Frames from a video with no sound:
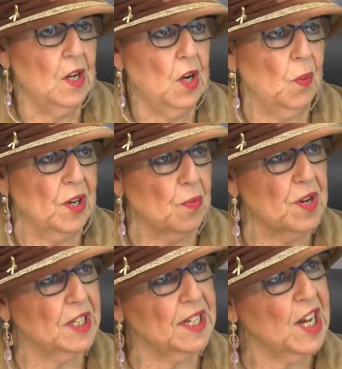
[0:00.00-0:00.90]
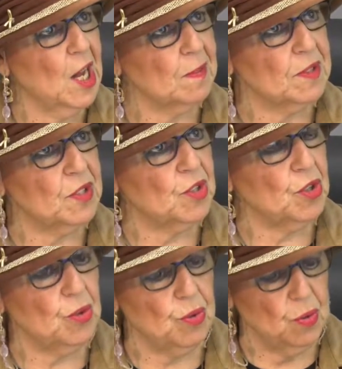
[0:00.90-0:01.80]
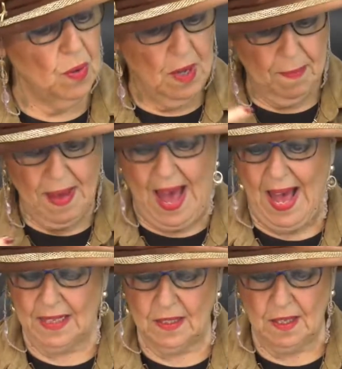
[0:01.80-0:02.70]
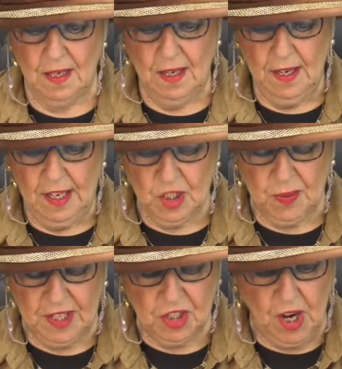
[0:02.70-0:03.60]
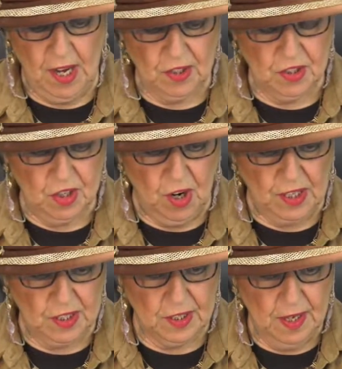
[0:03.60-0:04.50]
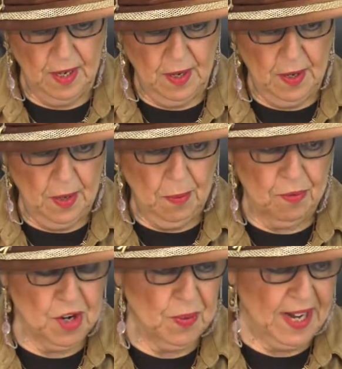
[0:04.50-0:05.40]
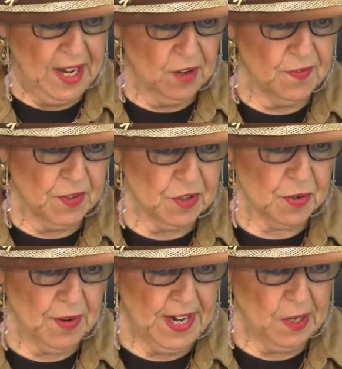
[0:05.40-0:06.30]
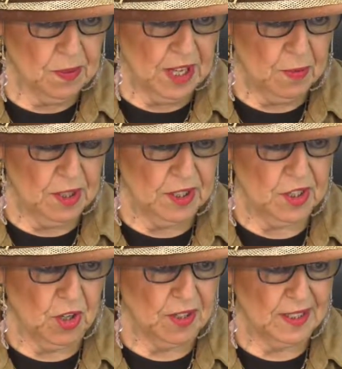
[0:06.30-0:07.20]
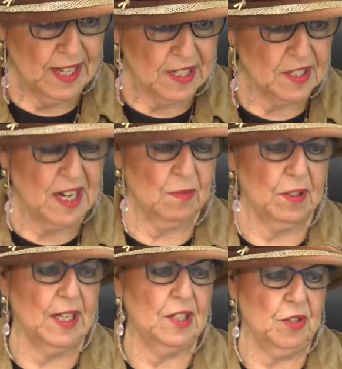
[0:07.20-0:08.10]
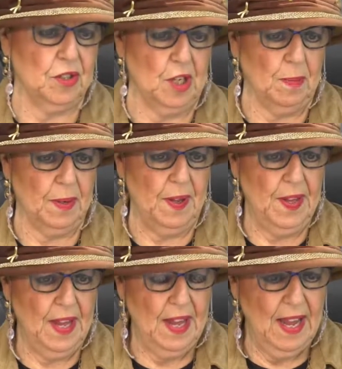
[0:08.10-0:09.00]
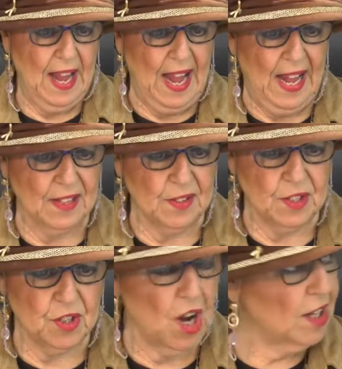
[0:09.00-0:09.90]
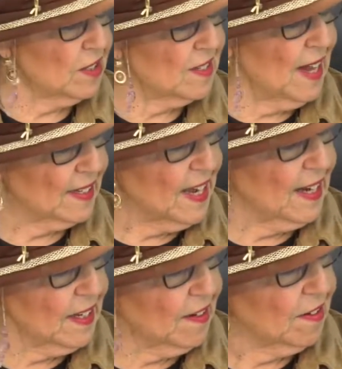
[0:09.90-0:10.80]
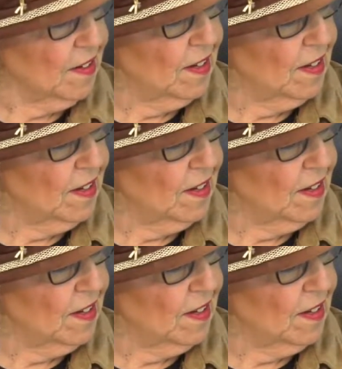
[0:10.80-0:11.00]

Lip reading: When it really comes to pass is when a child starts pre-1A or first grade, when they really start the letter sound relationship, and the child is not getting it.